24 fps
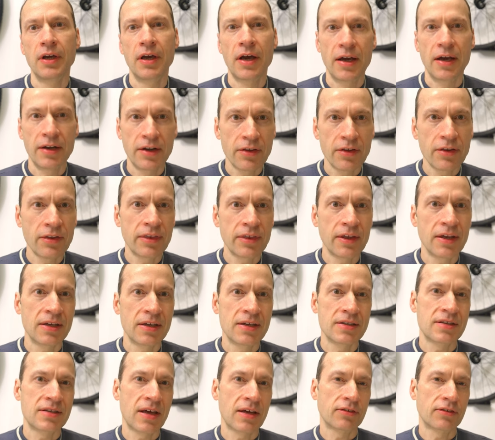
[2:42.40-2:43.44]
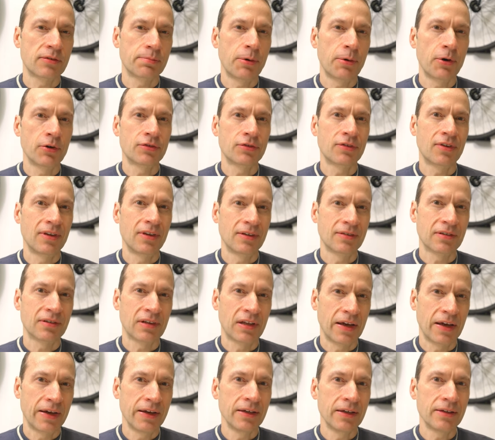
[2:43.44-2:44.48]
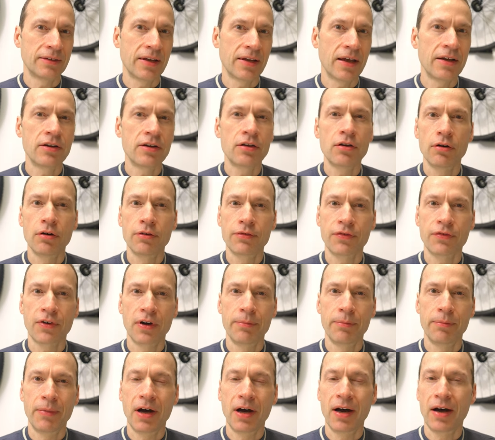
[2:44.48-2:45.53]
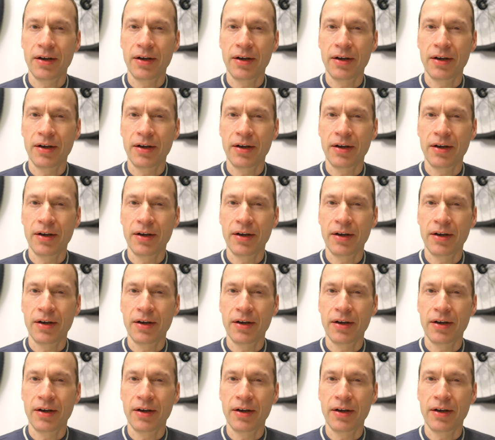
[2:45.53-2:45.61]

Another thing is that spokes this light tend to go from